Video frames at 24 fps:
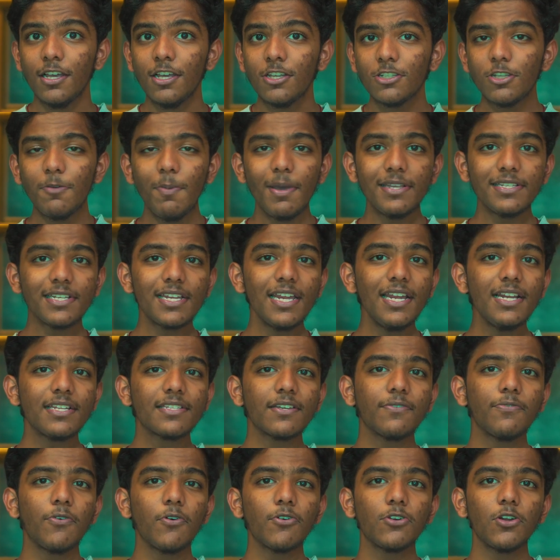So basically it's
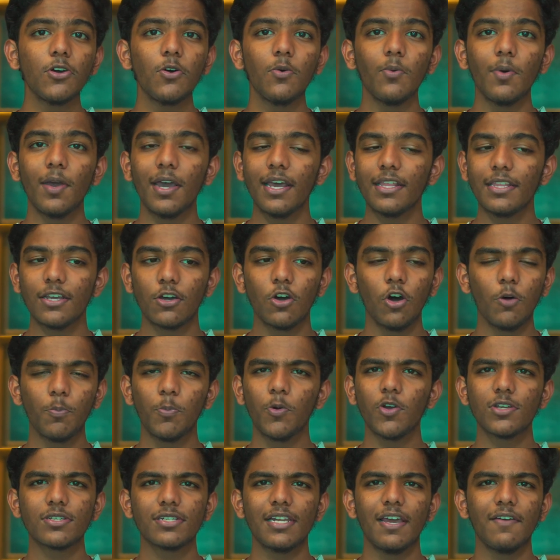a photo where the
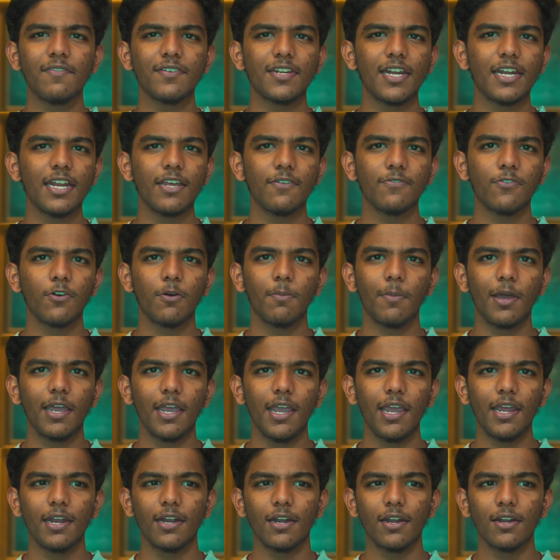GoPro is levitating from my
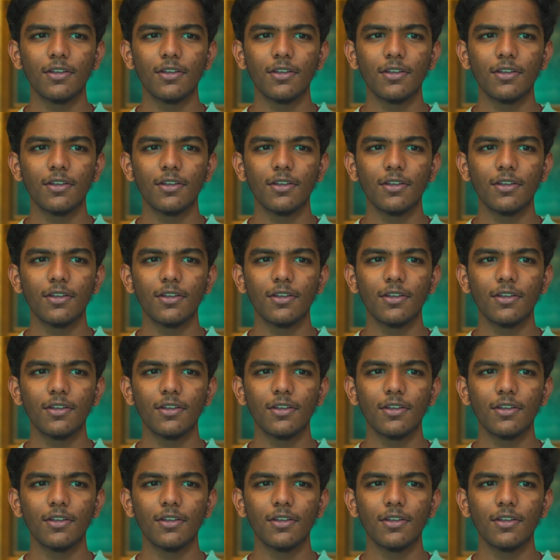hand.